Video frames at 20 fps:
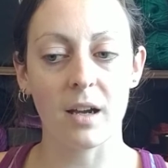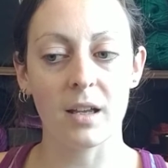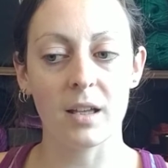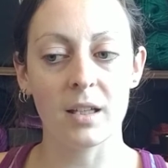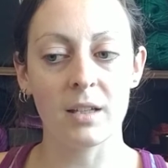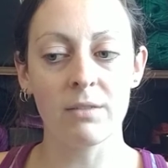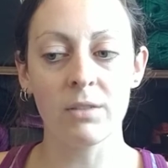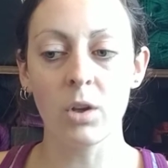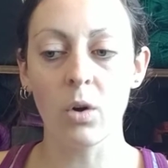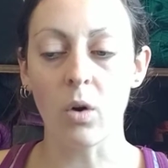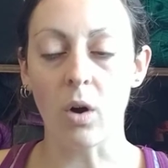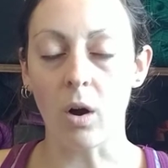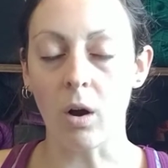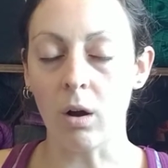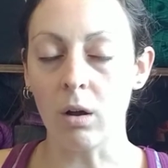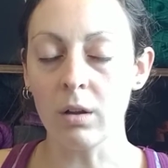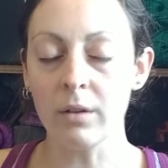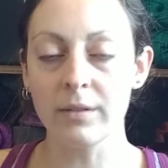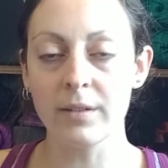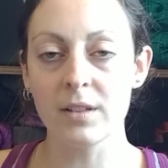even though
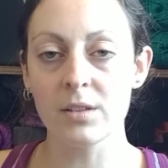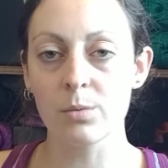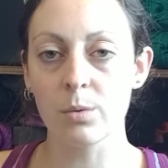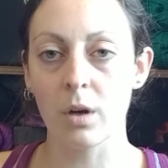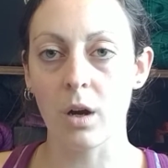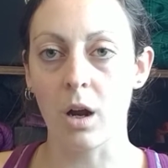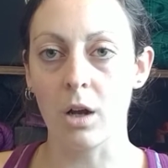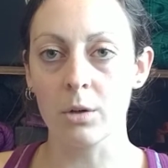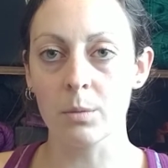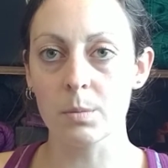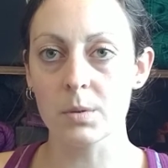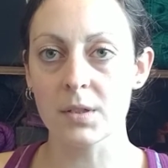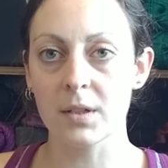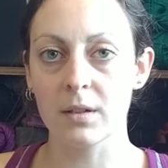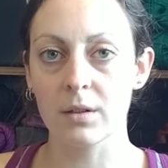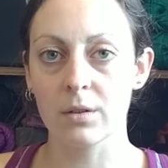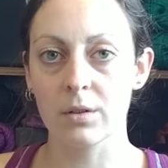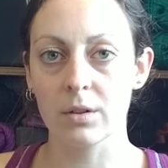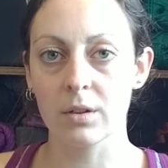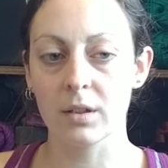all of these were 100%
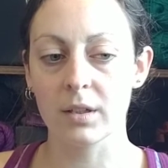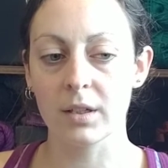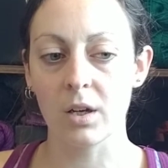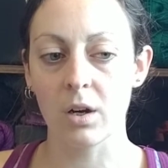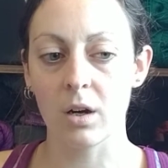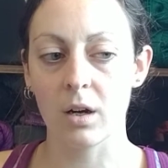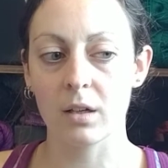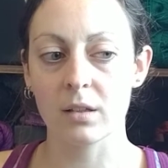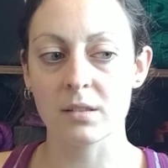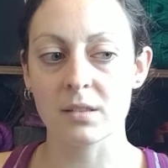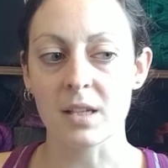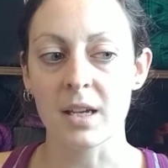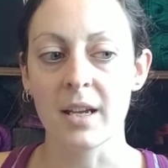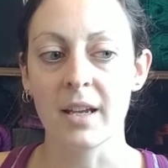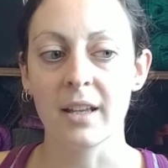acrylic yarns,